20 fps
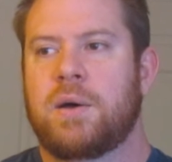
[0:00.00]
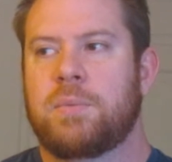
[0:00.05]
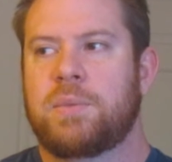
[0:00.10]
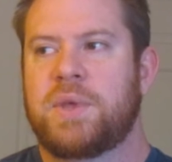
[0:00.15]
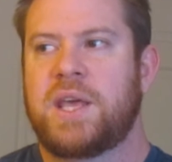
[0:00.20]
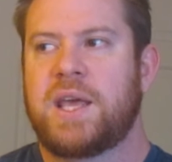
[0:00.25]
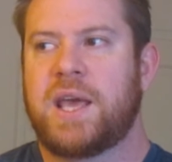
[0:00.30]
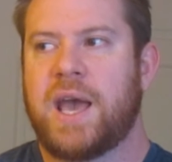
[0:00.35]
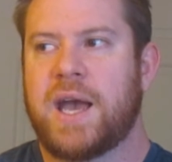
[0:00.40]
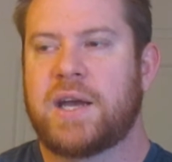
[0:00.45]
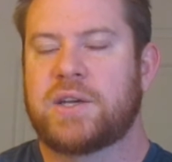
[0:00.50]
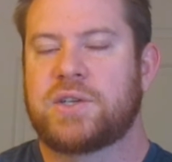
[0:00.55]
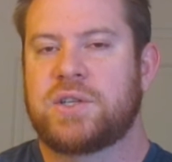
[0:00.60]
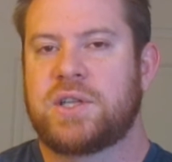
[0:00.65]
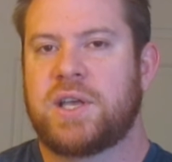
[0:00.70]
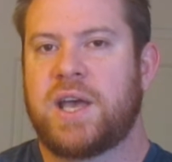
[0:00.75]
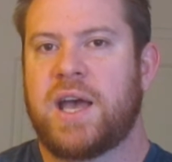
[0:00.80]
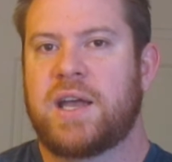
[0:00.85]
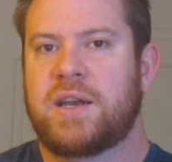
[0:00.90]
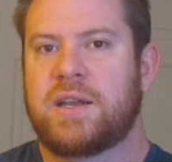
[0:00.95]
He
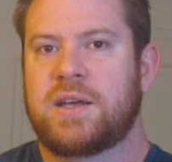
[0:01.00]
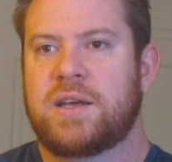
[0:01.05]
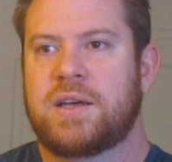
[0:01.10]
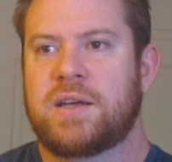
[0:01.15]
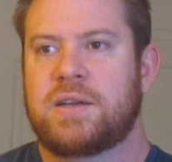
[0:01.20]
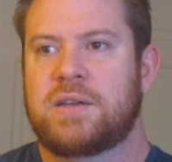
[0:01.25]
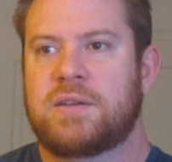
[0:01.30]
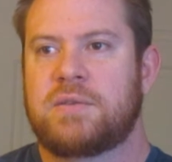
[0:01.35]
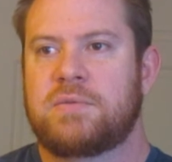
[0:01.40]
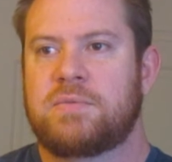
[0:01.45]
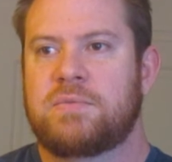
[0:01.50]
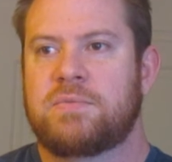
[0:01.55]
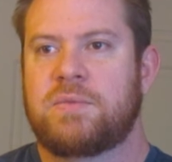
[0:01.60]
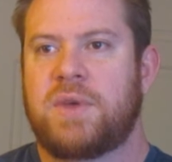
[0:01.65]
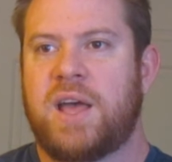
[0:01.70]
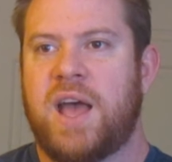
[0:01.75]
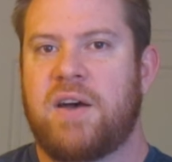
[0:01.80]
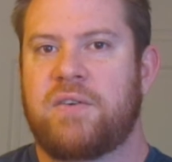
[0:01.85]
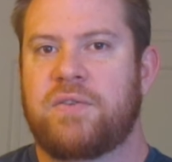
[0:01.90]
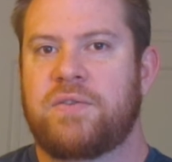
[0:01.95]
actually had to
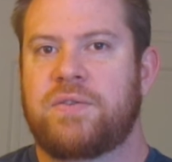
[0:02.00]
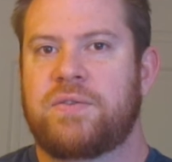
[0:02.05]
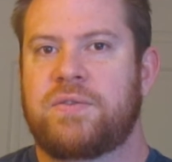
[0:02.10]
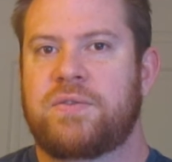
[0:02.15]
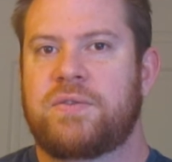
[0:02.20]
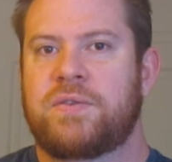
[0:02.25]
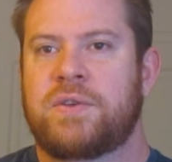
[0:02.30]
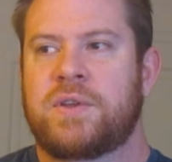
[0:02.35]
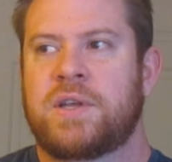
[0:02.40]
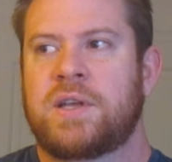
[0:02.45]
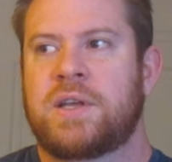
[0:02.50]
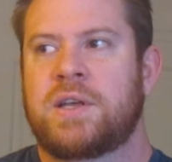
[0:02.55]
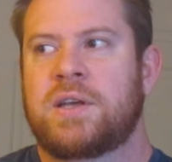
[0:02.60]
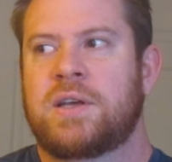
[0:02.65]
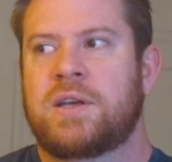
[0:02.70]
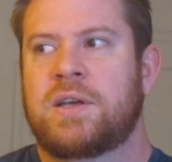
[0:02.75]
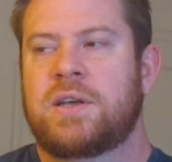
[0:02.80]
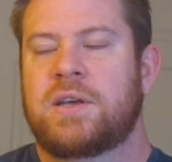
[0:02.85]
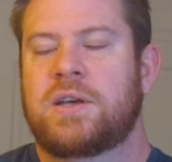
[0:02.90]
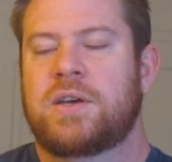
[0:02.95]
have
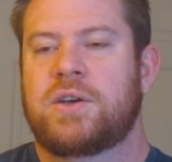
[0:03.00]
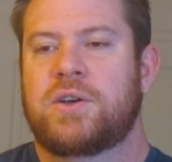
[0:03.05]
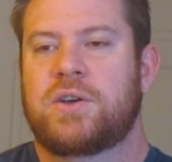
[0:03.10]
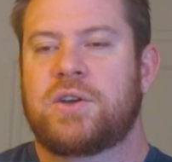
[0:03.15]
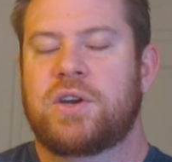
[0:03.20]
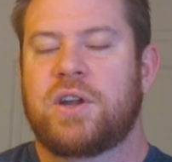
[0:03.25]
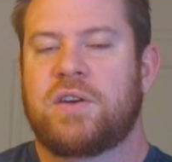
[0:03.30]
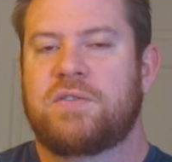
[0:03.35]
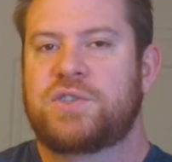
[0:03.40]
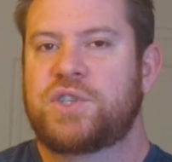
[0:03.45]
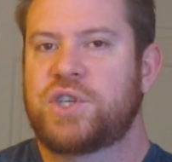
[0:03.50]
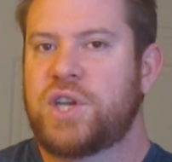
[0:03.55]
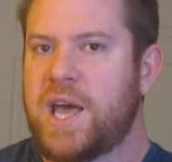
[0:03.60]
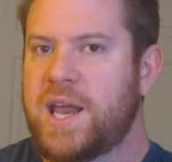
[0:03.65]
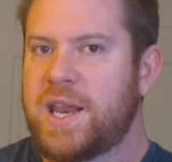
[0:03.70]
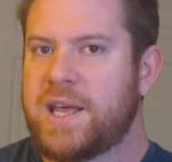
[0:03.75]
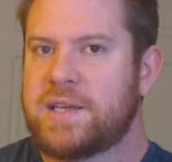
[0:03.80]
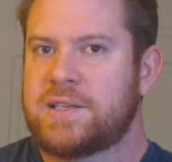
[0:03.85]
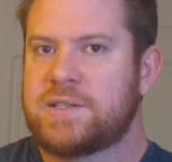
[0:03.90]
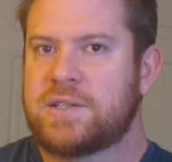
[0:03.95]
good enough
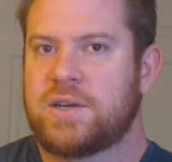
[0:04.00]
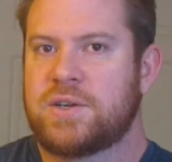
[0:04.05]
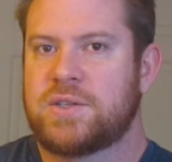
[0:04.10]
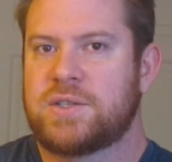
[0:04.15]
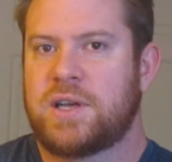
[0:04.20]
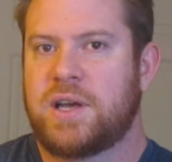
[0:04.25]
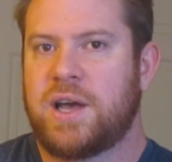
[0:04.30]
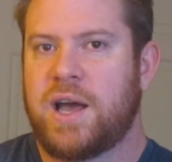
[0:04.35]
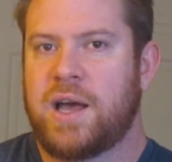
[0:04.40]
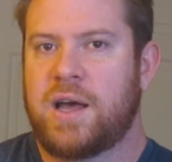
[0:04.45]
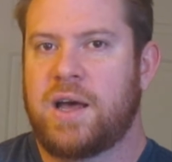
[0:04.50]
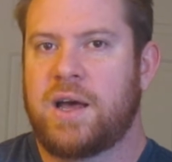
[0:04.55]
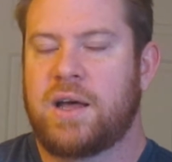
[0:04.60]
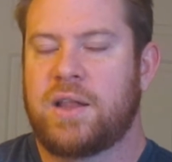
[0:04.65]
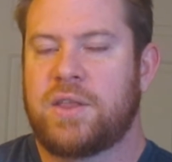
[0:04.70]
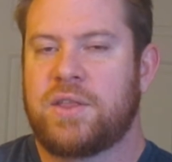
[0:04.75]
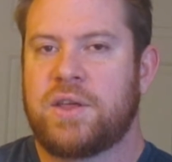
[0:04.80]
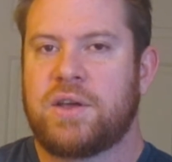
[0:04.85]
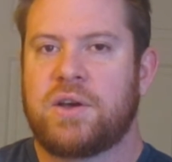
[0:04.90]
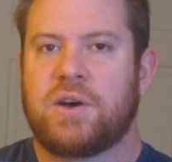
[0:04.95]
genetics. There's a
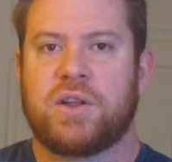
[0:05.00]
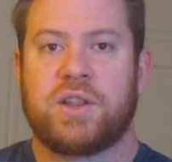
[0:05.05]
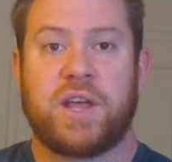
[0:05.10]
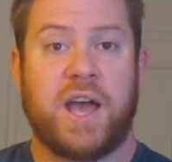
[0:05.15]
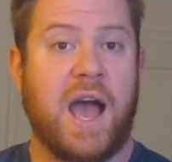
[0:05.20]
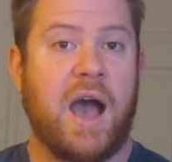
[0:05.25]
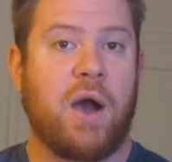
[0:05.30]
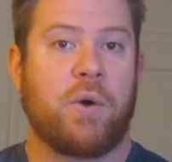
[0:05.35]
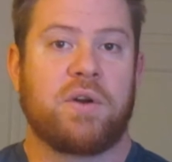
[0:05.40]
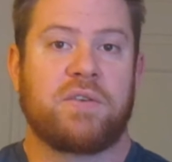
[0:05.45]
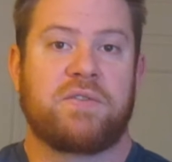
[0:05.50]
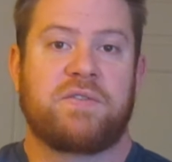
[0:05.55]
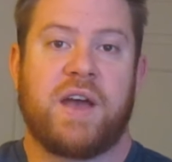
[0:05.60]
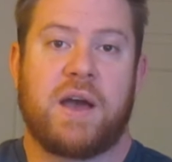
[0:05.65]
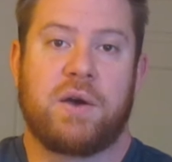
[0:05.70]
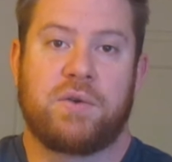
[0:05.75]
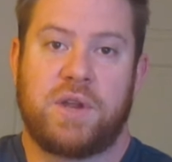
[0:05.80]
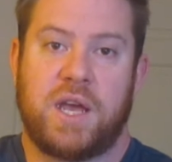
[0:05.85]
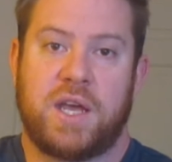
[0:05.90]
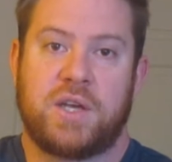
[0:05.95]
thing called the Howard
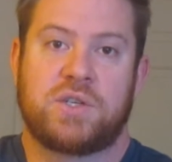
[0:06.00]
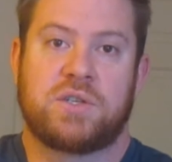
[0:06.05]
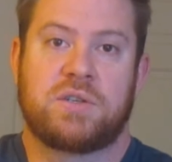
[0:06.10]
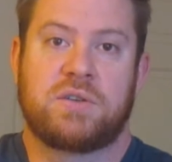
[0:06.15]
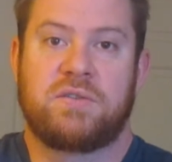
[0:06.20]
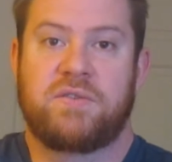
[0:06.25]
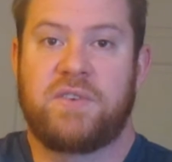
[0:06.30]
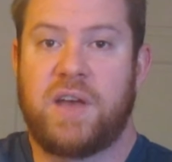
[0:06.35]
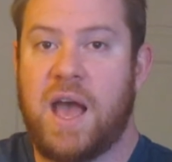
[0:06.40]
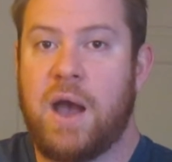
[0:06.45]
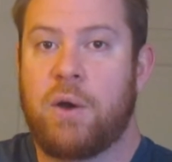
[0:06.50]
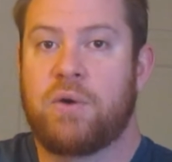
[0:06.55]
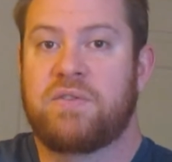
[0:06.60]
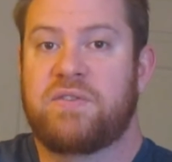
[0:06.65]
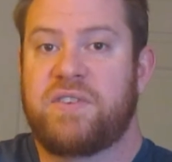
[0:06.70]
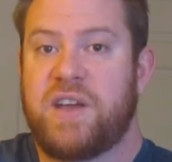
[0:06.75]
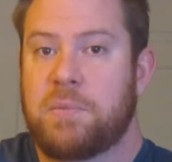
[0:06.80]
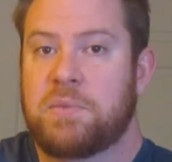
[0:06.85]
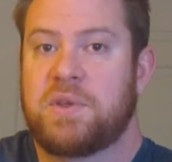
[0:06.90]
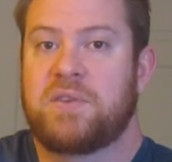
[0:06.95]

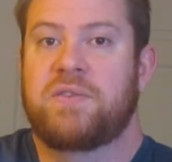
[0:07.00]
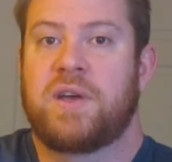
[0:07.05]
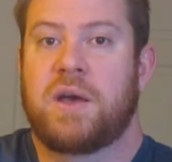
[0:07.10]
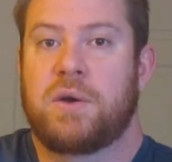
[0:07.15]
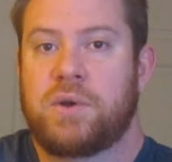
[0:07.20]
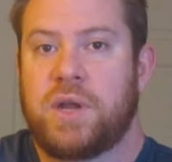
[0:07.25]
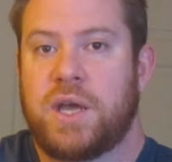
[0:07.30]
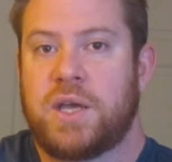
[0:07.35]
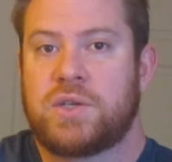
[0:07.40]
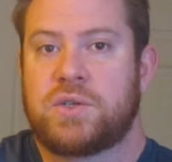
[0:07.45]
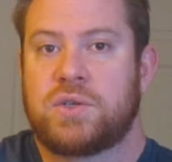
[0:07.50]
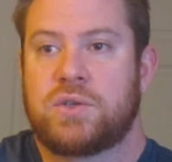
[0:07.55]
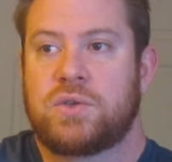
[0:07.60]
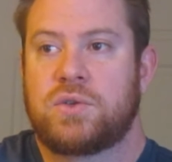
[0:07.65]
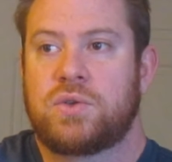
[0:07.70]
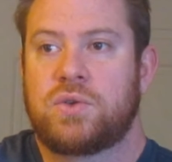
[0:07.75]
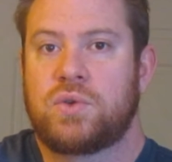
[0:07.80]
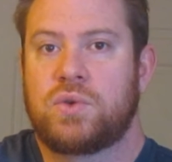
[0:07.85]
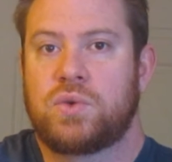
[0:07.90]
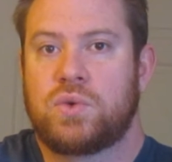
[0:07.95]
Family Foundation,
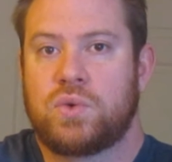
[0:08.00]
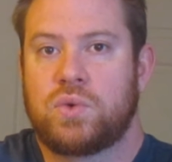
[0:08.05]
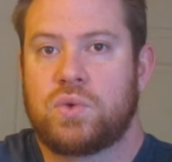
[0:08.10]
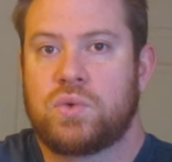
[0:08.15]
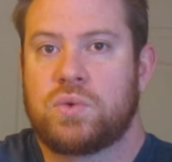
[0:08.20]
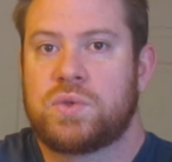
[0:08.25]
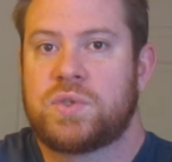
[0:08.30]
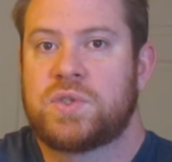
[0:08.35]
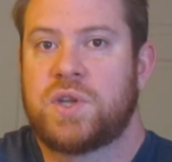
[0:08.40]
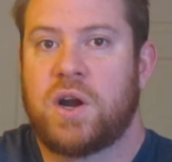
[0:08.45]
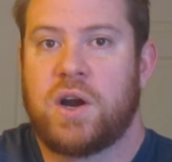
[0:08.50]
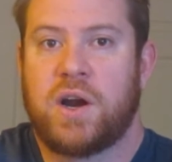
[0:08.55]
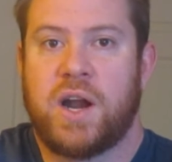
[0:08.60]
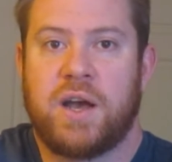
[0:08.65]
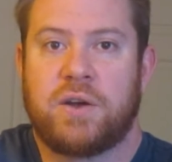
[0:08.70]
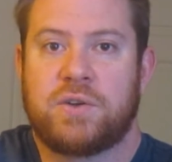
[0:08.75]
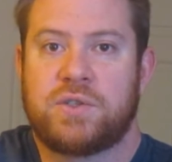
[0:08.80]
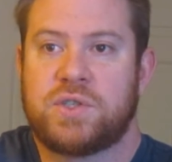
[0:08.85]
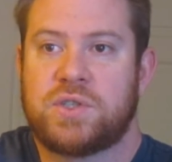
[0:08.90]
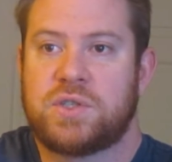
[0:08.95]
who started
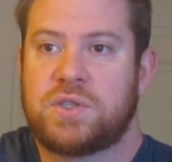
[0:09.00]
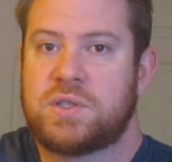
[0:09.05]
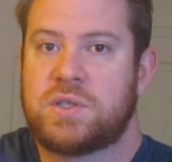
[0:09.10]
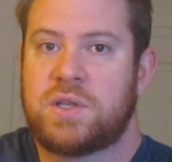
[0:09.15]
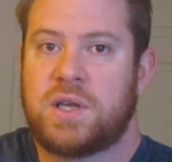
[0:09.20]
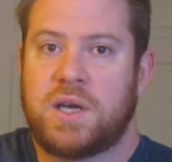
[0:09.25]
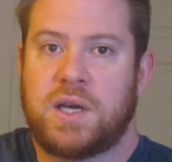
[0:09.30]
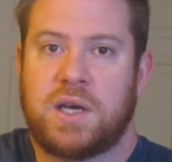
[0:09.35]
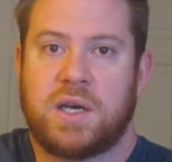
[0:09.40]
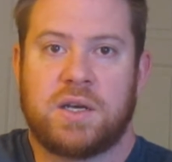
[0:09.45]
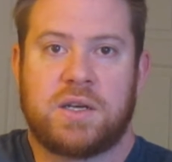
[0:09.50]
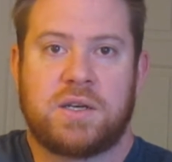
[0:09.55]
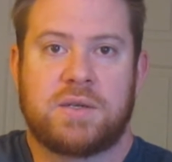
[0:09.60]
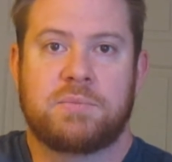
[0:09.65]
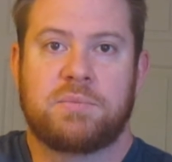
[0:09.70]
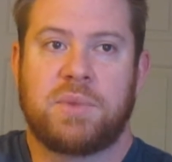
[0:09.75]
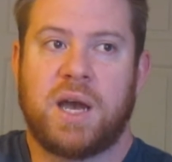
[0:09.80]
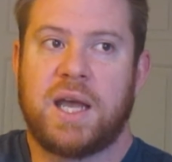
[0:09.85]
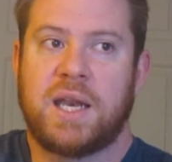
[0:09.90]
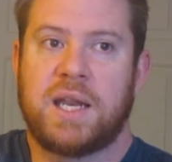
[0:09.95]
out just
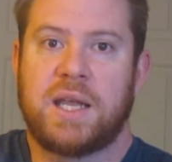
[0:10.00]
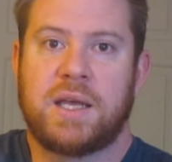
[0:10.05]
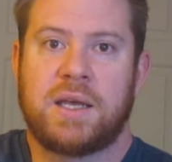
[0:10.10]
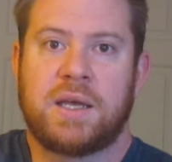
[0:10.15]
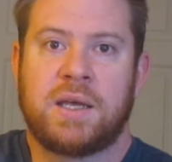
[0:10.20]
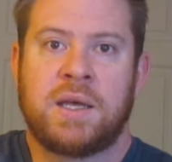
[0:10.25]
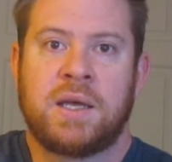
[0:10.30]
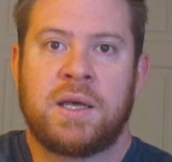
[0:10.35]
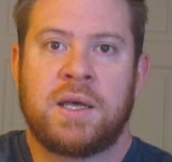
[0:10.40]
combining